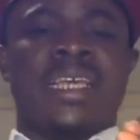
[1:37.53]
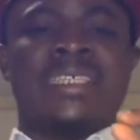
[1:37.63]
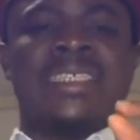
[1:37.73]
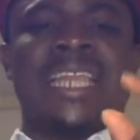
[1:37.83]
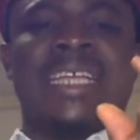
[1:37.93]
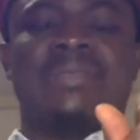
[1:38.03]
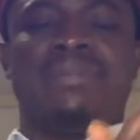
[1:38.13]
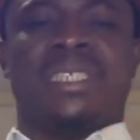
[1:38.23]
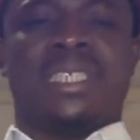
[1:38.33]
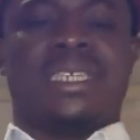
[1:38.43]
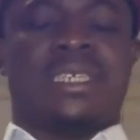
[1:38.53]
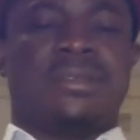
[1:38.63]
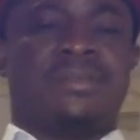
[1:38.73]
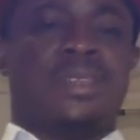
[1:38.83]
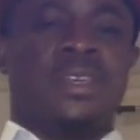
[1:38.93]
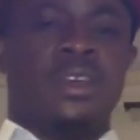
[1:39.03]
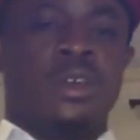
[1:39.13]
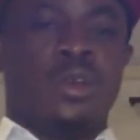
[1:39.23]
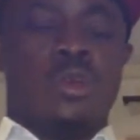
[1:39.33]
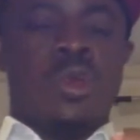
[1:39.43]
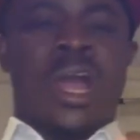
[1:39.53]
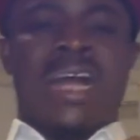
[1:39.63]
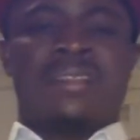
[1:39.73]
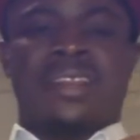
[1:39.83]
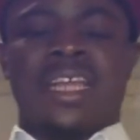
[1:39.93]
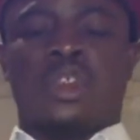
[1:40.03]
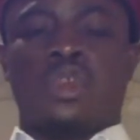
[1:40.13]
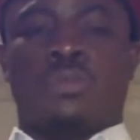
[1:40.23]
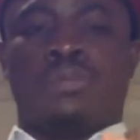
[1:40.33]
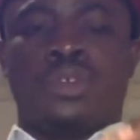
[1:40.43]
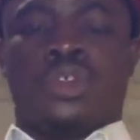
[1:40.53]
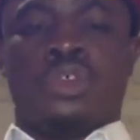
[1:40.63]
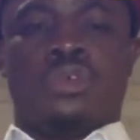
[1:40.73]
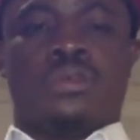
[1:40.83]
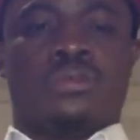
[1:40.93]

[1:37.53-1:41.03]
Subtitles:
a slight mistake, who are trying to push you